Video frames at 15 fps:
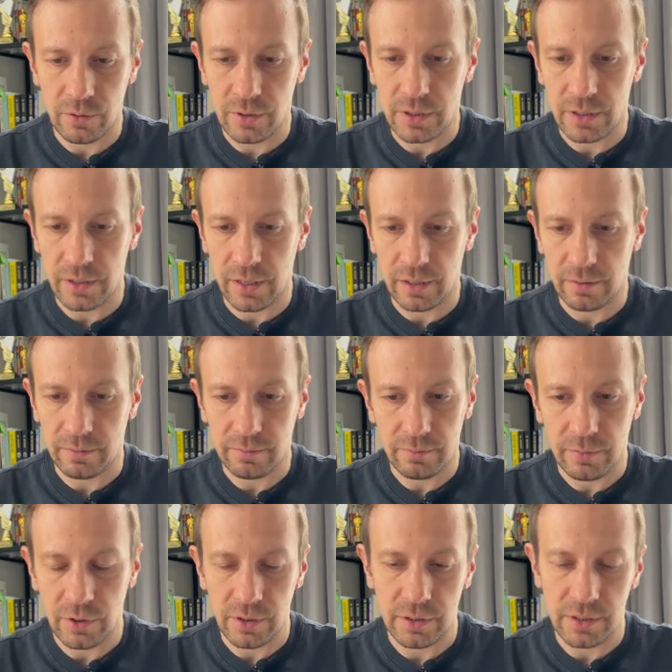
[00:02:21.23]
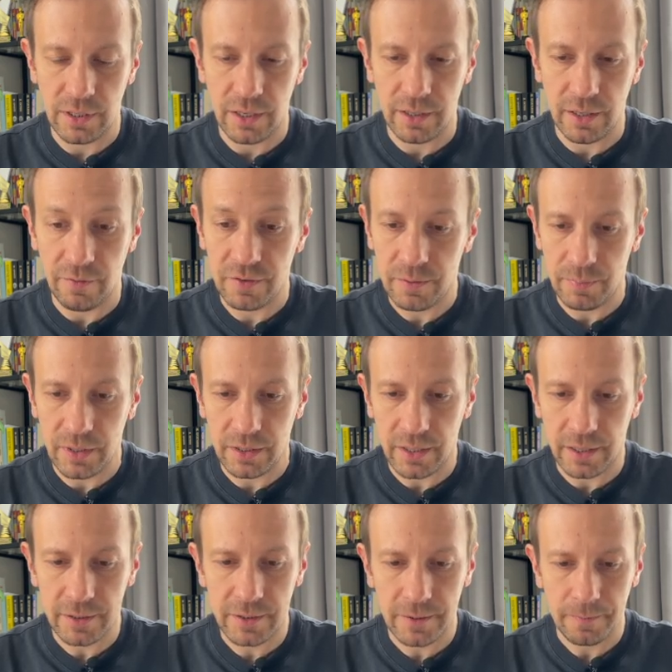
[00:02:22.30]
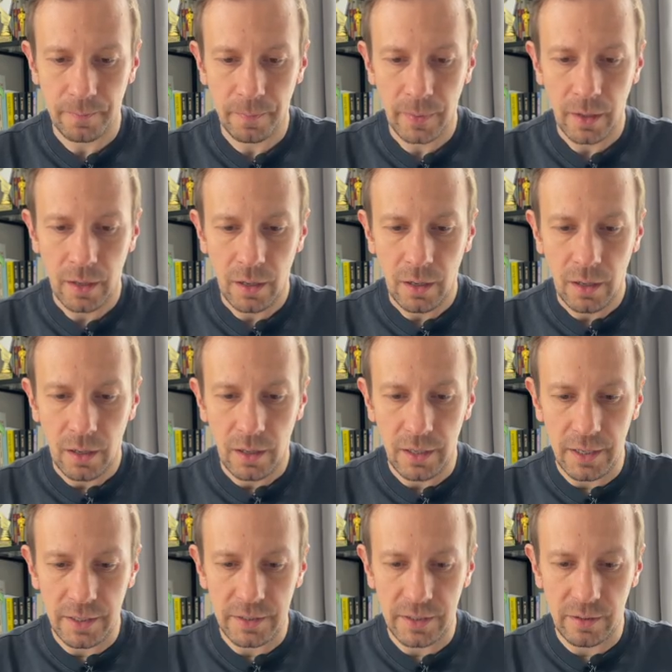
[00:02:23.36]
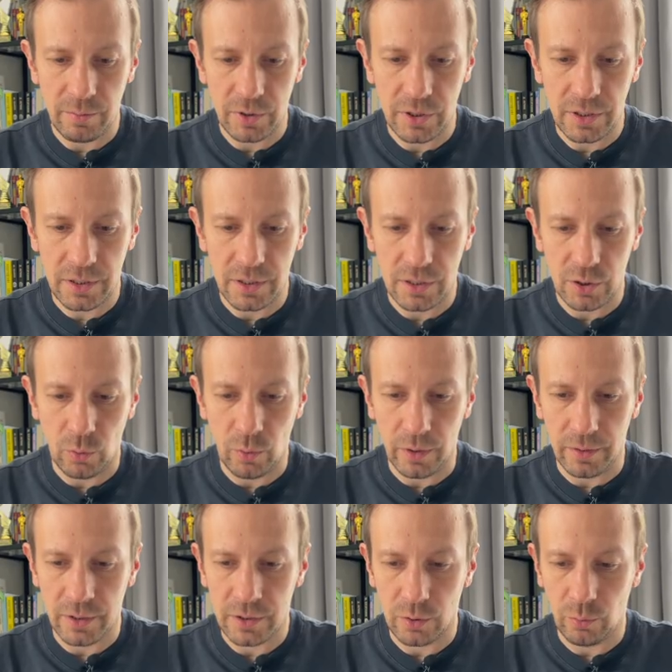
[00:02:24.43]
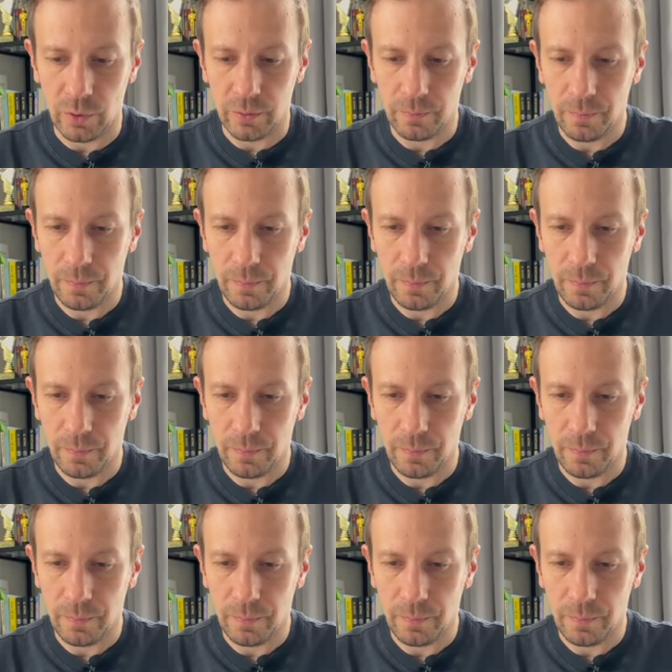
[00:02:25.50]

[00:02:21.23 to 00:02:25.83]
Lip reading: You see like here's not enough spin tags, links, images, and so on and so on.